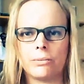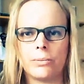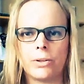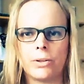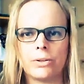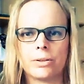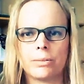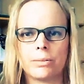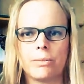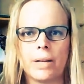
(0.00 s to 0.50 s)

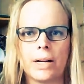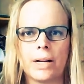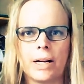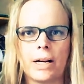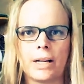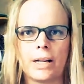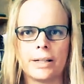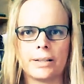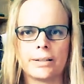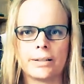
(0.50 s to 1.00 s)
most met
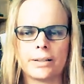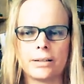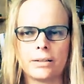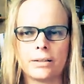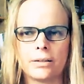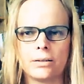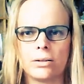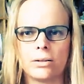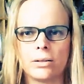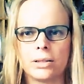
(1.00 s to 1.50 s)
eyes
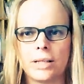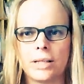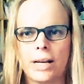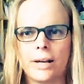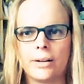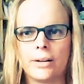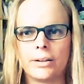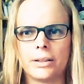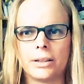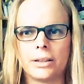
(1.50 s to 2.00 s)
and looked
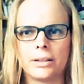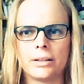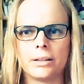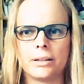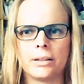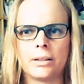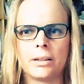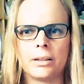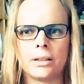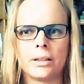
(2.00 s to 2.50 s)
down, and